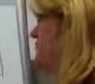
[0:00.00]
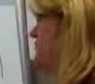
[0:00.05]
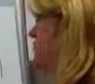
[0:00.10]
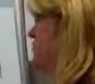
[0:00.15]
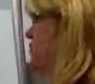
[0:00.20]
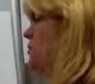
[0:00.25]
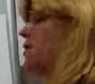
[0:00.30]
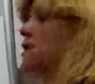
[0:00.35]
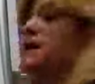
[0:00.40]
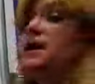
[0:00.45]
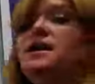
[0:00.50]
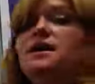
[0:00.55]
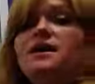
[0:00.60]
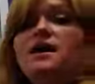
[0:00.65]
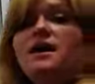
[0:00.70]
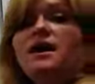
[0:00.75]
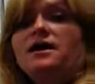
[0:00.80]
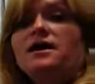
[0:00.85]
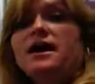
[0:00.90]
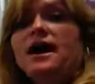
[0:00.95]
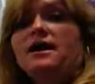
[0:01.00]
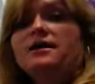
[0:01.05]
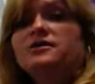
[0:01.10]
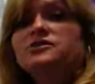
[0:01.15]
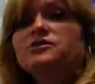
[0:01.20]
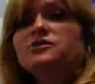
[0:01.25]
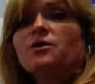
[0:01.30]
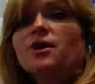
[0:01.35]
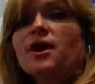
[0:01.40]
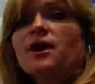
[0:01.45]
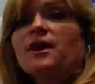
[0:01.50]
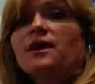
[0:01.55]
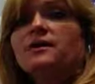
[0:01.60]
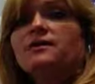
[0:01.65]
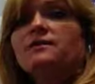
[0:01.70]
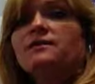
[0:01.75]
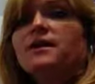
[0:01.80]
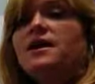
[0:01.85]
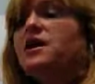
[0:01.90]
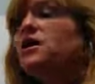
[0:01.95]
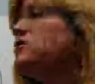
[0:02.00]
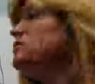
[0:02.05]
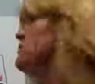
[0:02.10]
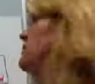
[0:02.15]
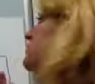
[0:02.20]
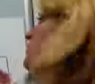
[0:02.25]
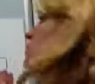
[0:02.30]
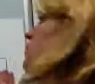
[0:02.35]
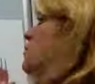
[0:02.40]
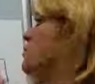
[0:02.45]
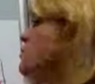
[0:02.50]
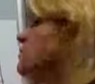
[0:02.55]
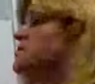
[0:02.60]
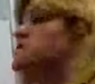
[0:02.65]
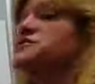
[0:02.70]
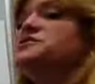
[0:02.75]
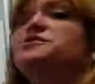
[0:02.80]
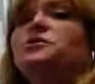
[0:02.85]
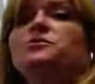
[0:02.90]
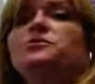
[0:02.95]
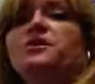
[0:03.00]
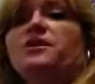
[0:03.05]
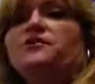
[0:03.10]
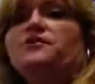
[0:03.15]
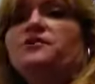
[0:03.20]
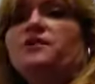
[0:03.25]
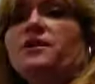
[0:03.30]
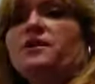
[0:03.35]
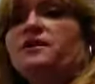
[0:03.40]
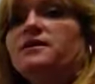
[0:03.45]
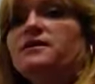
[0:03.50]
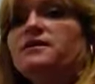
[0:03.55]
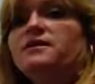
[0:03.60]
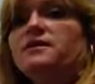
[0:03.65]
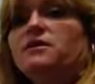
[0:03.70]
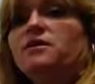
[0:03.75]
it for college credit, the course is no different.